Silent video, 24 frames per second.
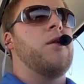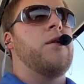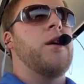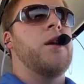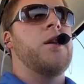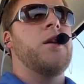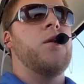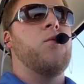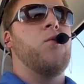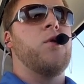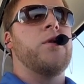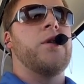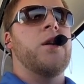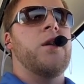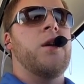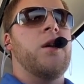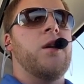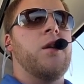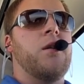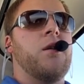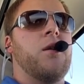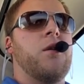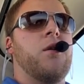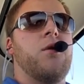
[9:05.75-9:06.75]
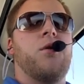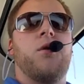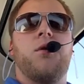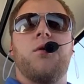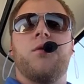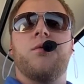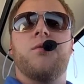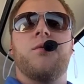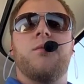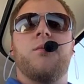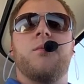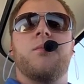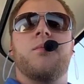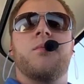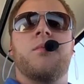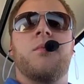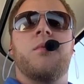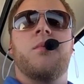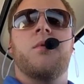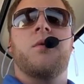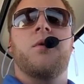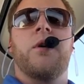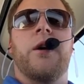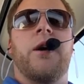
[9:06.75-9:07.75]
they did what they needed to do
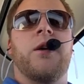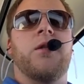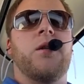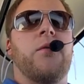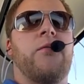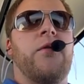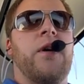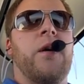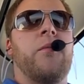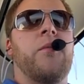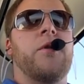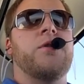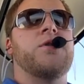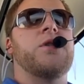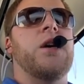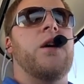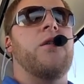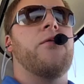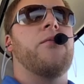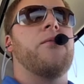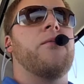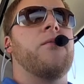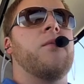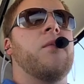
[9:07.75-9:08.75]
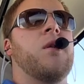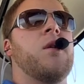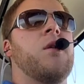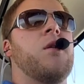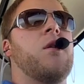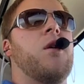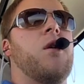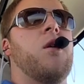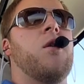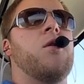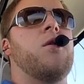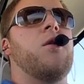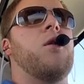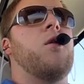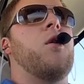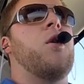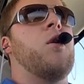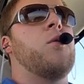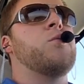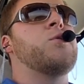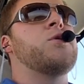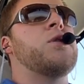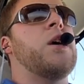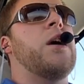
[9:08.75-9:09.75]
to get their family safe,
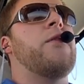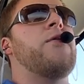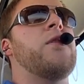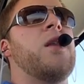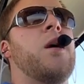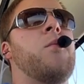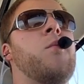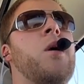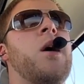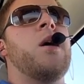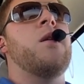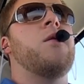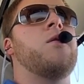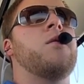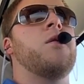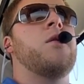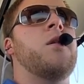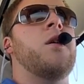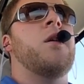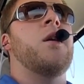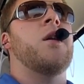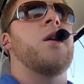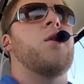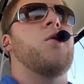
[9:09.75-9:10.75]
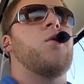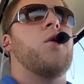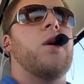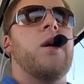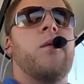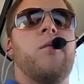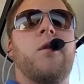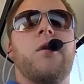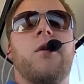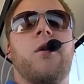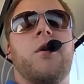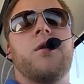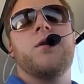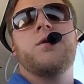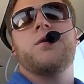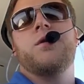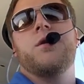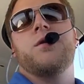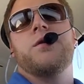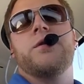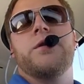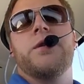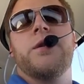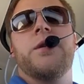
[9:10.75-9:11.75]
home safe, and they made an incredibly hard
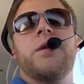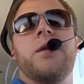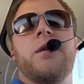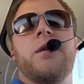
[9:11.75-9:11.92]
decision,